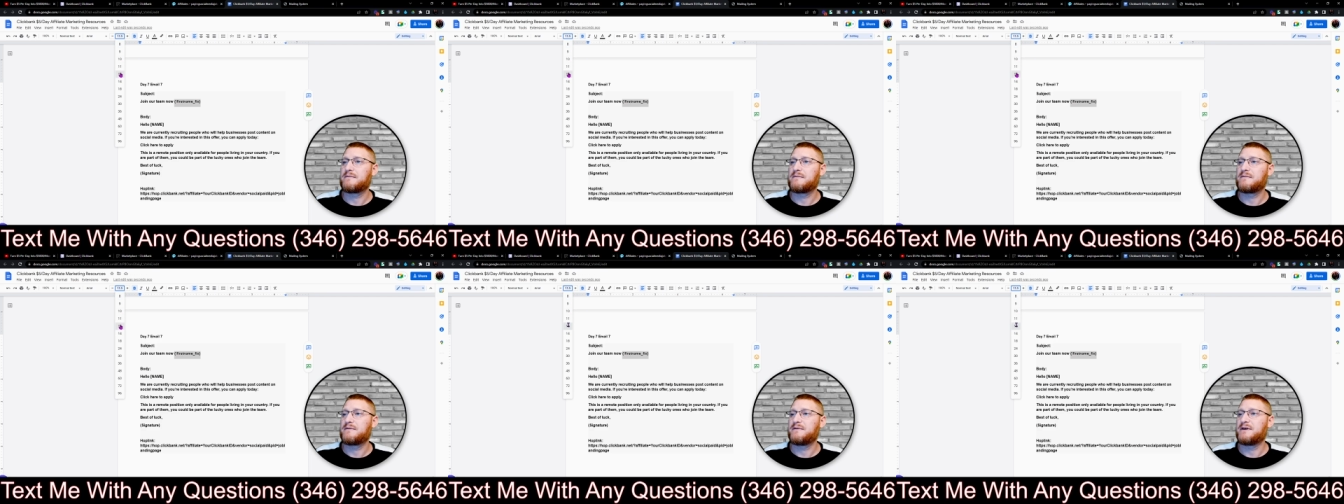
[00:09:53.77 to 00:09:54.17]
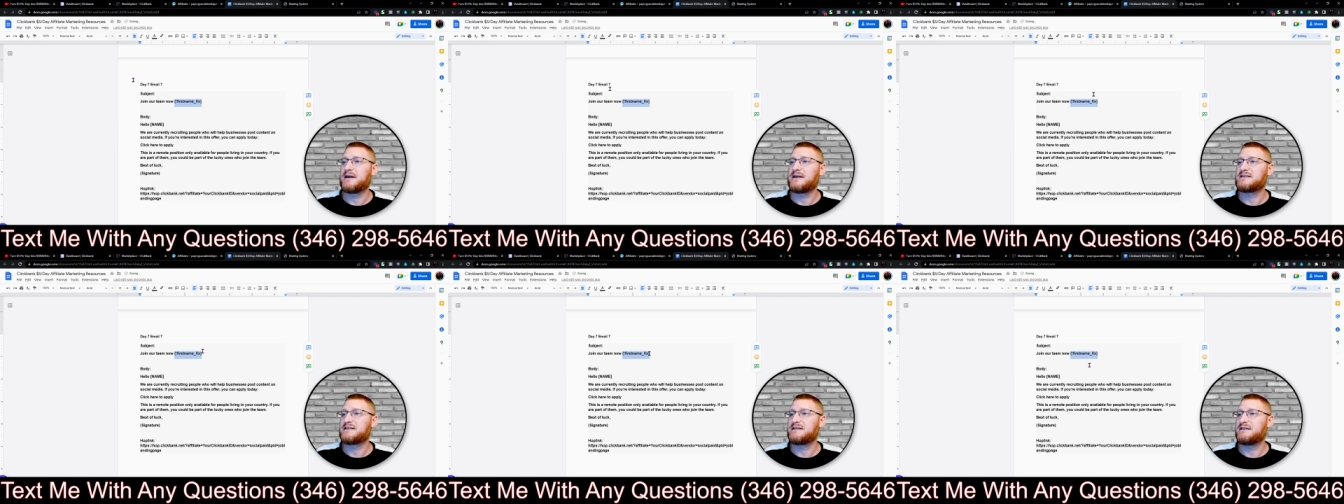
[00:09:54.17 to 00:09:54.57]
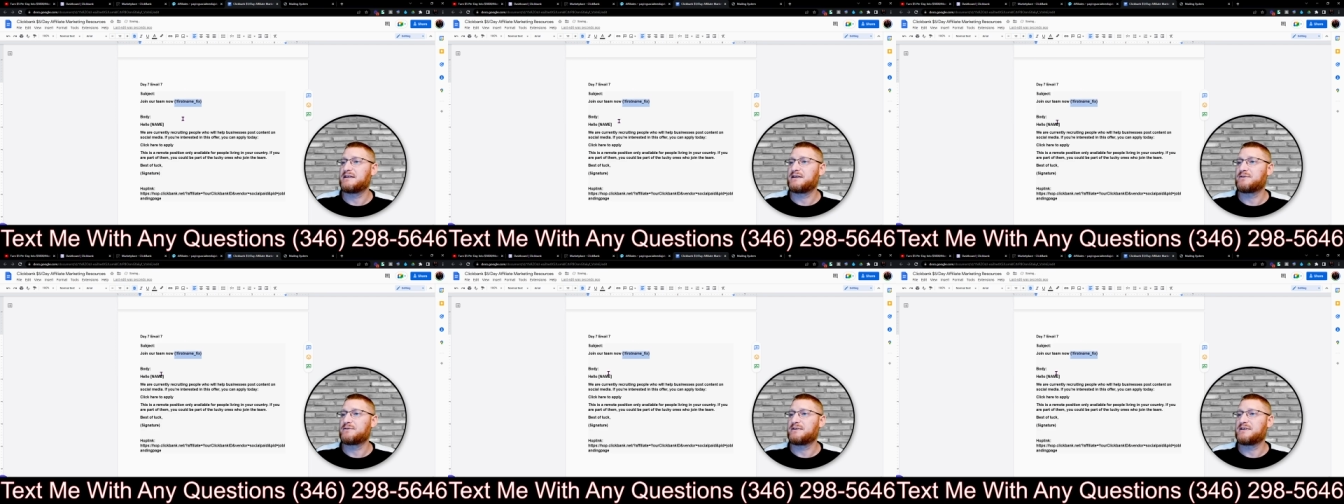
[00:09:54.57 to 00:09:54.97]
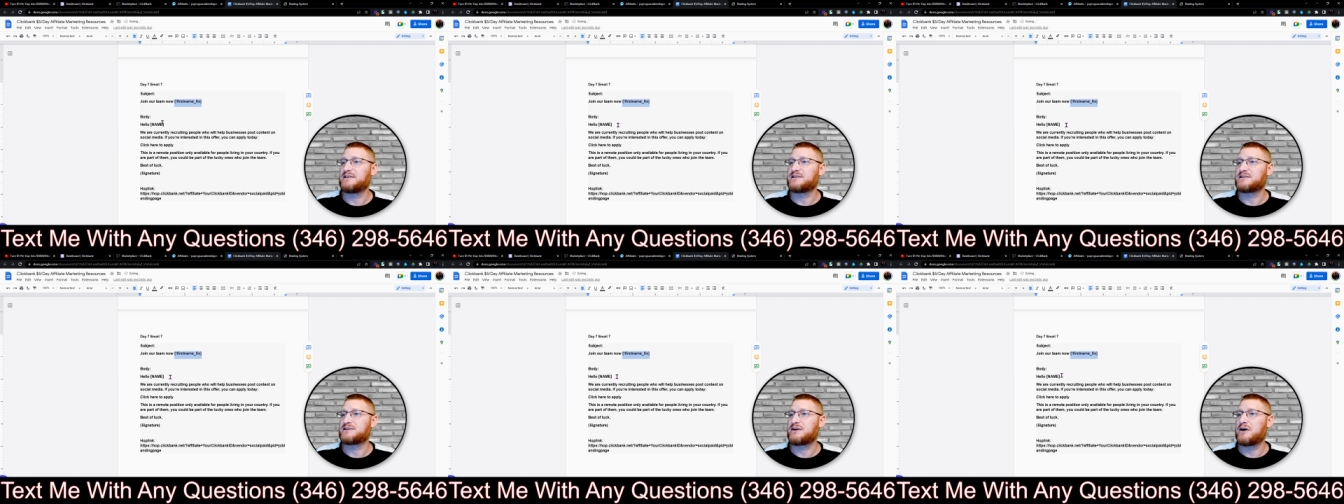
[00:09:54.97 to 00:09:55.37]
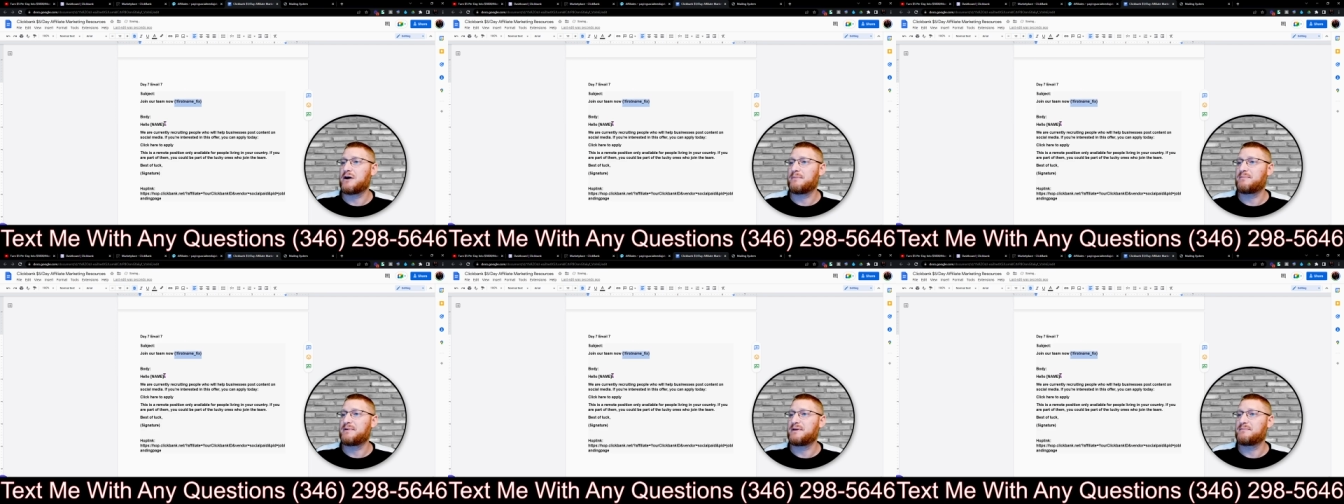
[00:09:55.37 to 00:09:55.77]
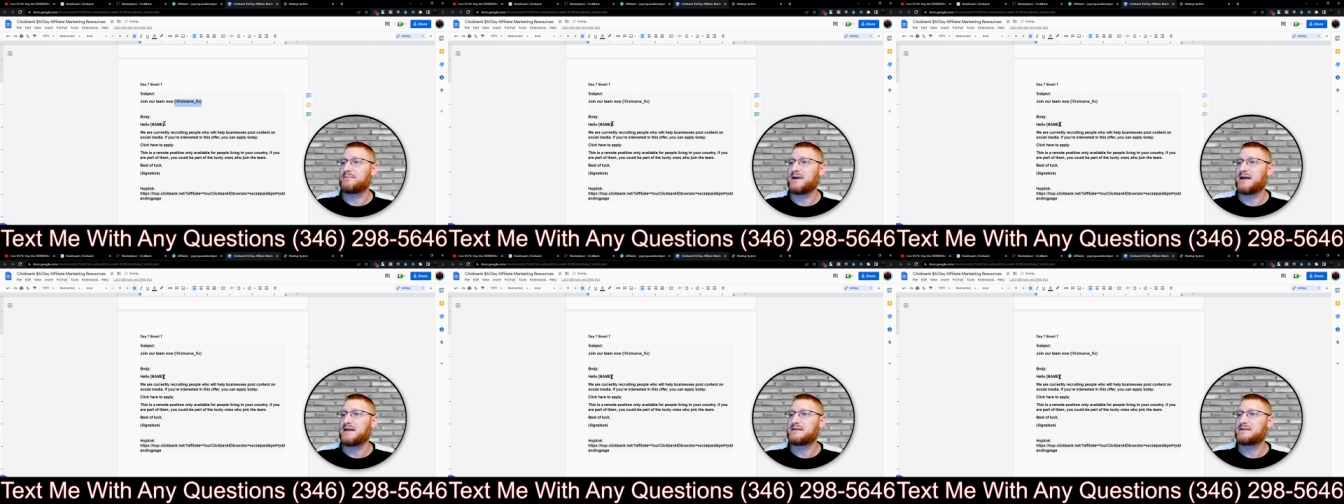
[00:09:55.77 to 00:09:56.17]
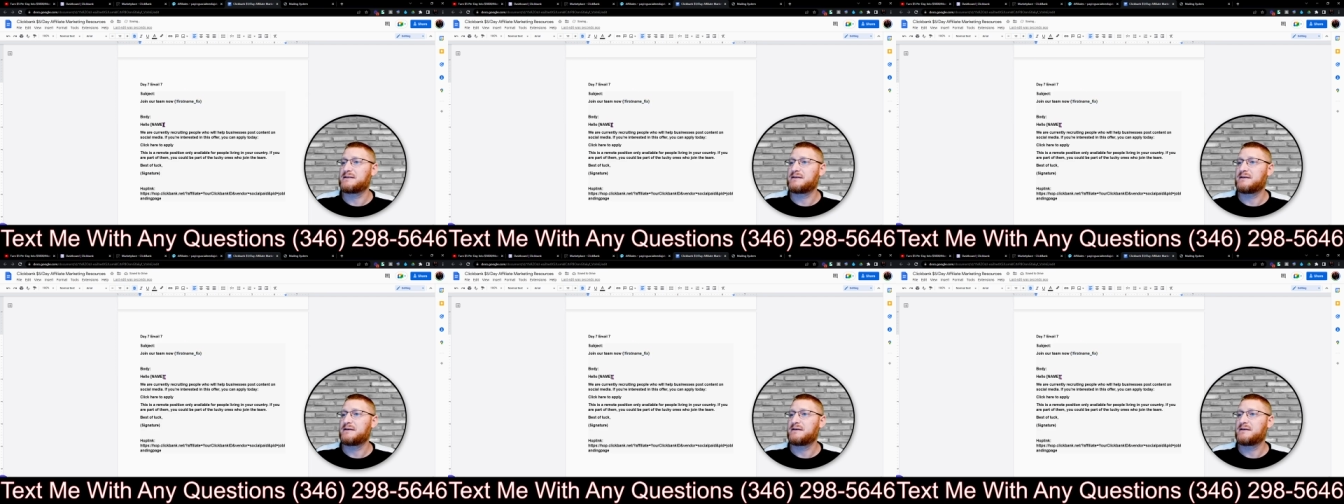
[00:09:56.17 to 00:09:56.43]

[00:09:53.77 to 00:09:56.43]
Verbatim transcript: You guys can literally just copy and paste